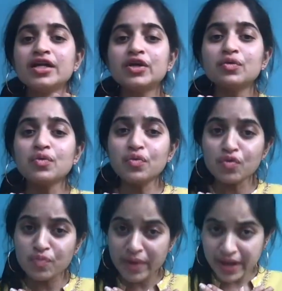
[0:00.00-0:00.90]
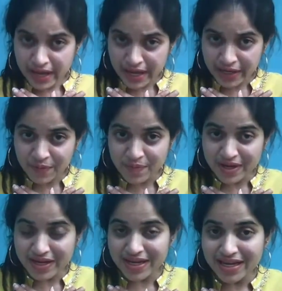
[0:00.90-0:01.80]
To make
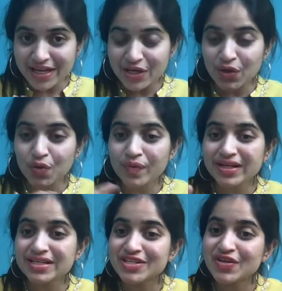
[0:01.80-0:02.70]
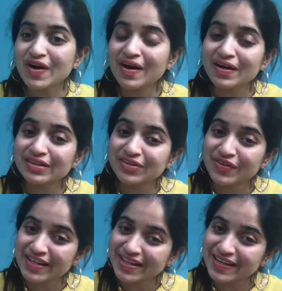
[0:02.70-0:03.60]
me, you will draw
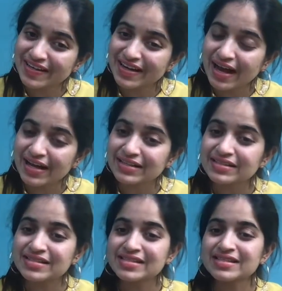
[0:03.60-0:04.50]
three lines.